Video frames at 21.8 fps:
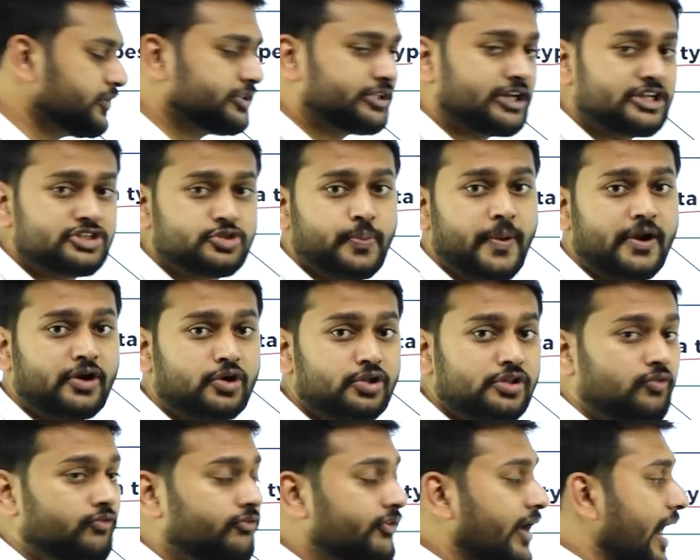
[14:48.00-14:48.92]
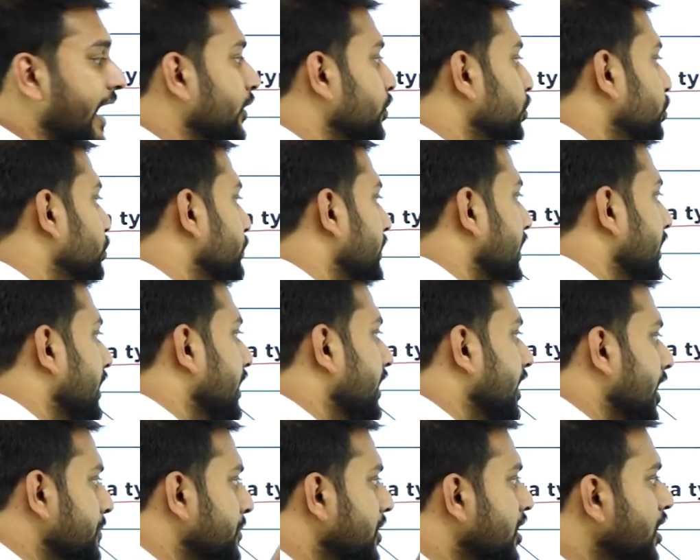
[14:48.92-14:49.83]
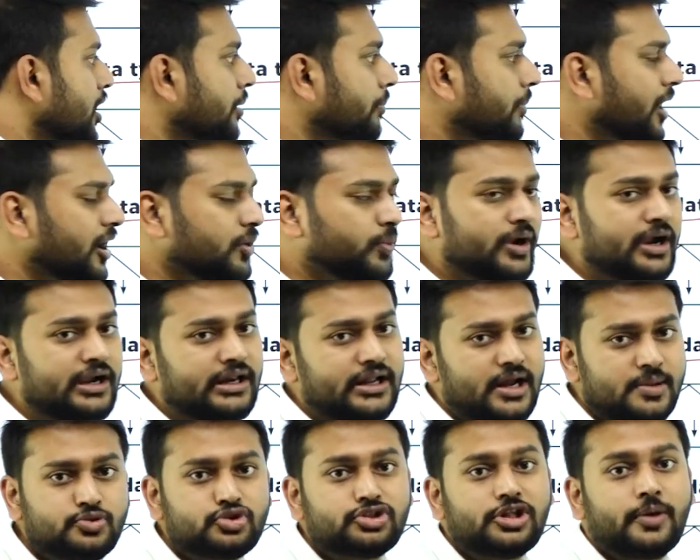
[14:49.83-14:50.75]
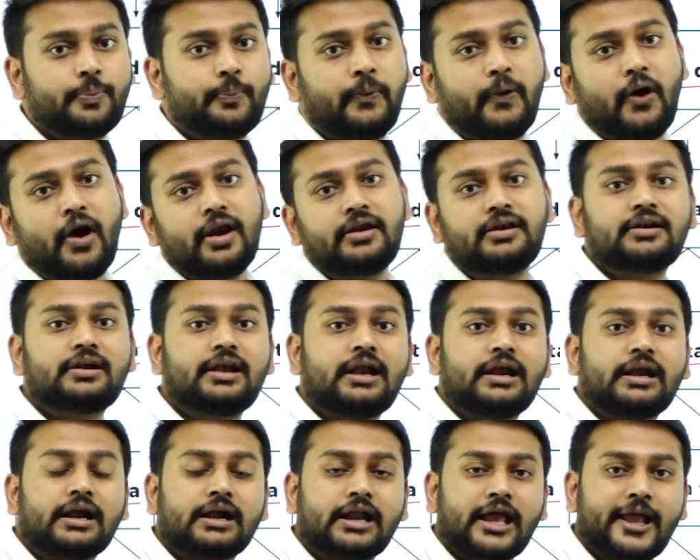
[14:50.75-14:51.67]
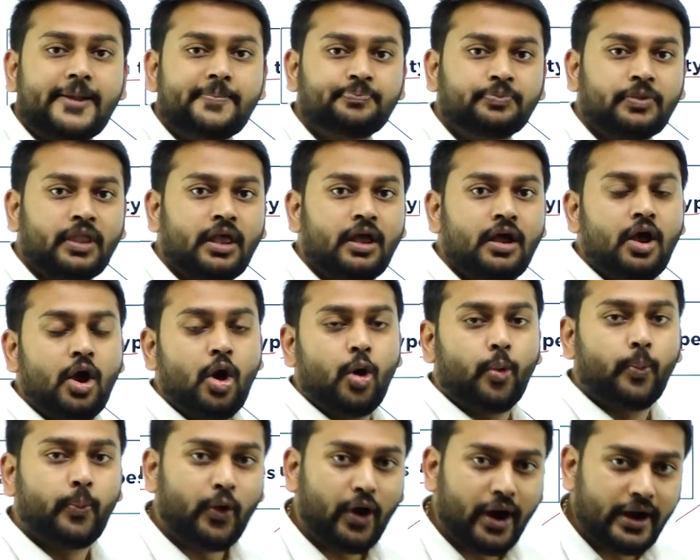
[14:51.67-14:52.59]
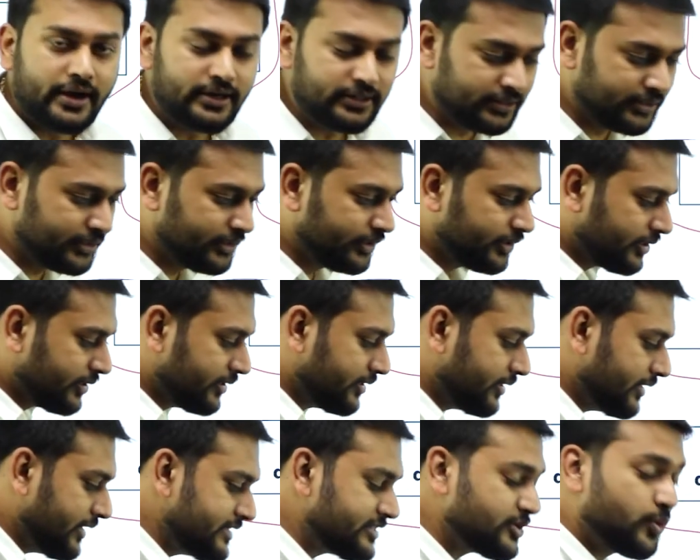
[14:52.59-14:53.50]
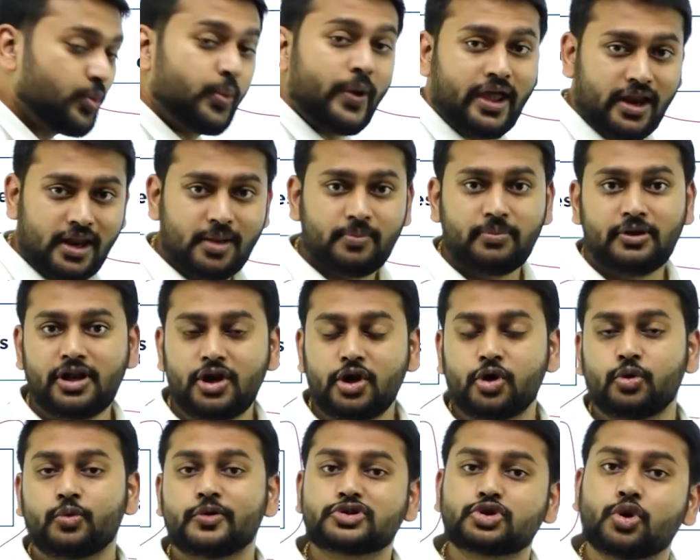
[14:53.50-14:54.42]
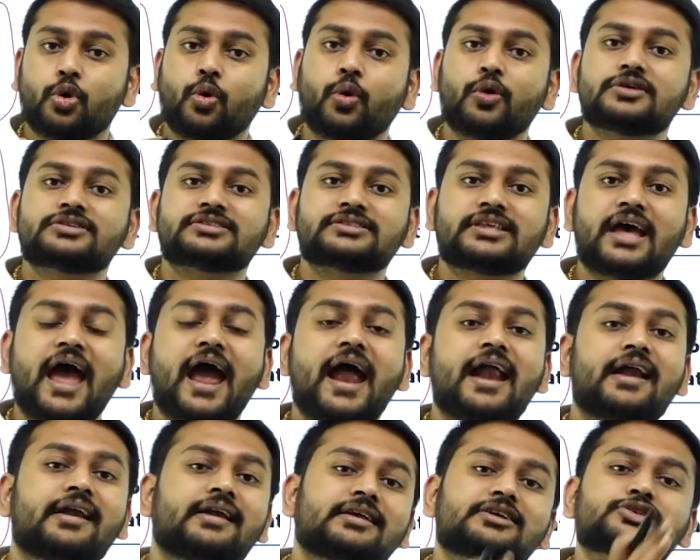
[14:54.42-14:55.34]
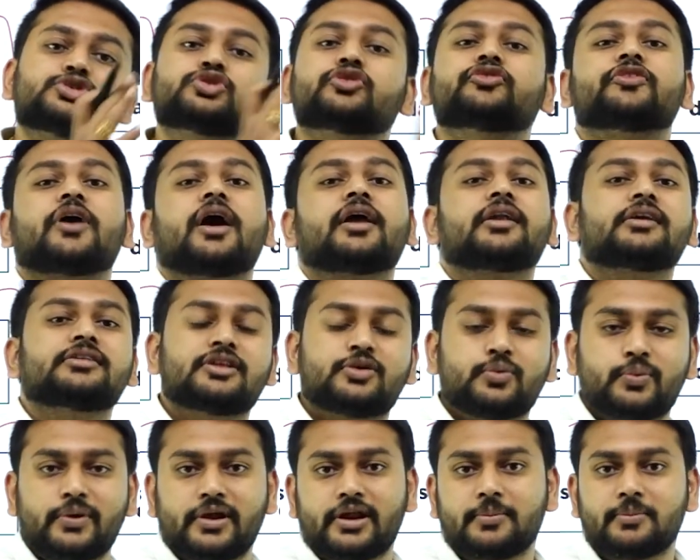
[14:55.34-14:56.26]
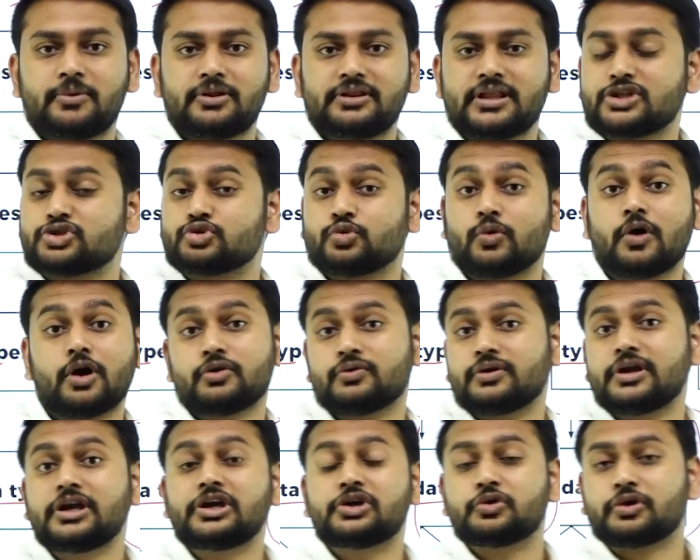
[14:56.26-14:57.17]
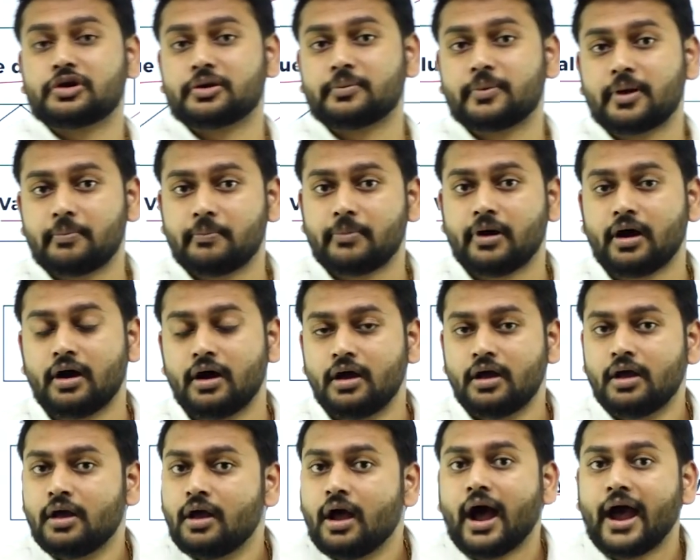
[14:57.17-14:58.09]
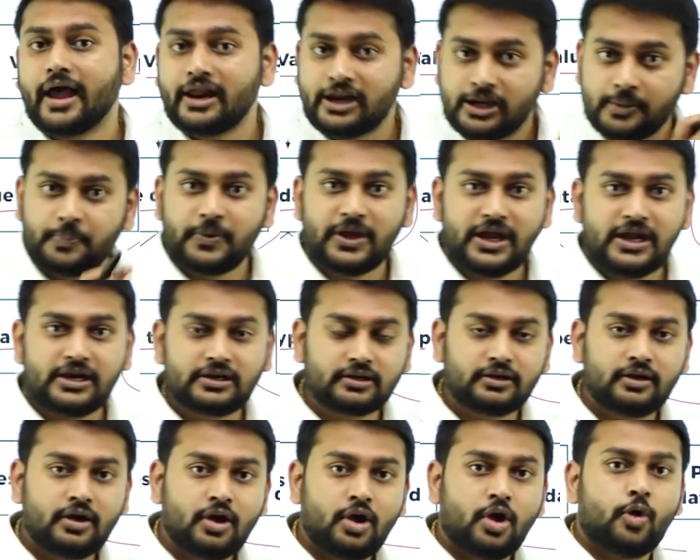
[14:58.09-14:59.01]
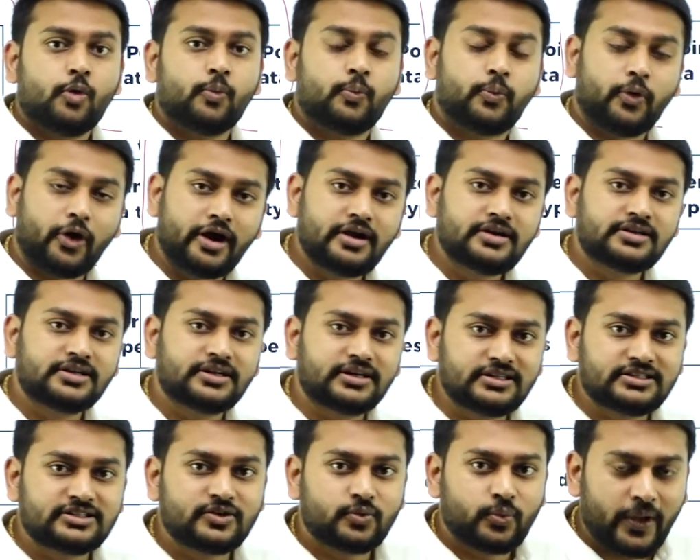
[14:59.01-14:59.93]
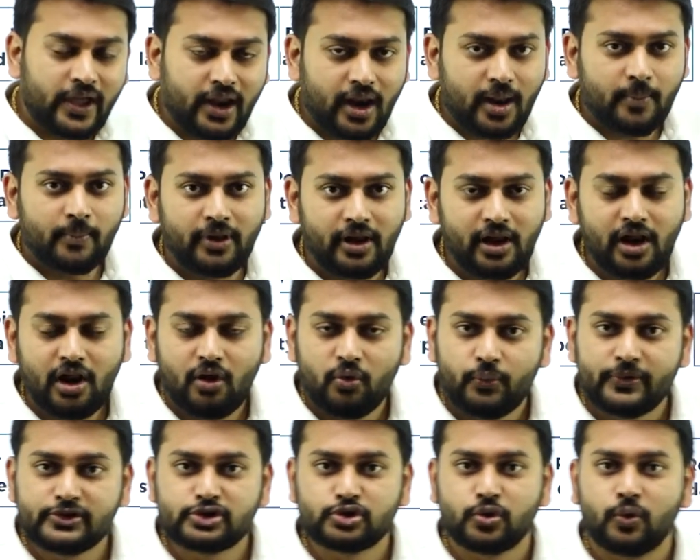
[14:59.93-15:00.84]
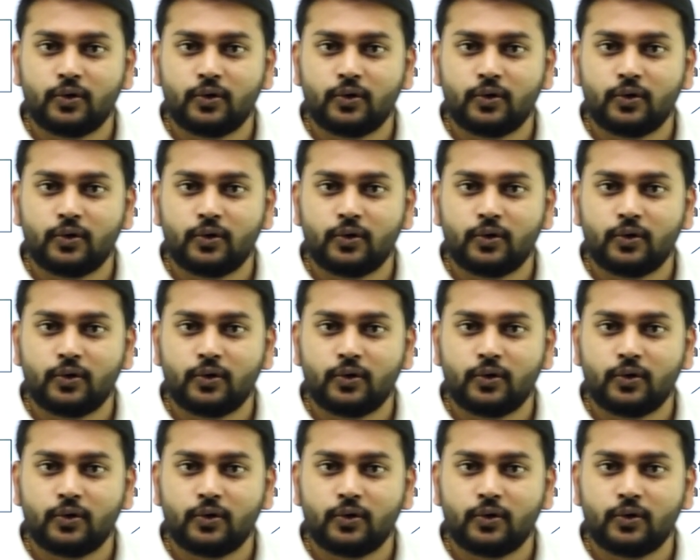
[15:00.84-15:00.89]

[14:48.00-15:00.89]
with respect to the value data type. But when it comes to the pointer data type, pointer is a variable which holds the address of another variable. That's what you need to remember. I repeat, pointer is a variable which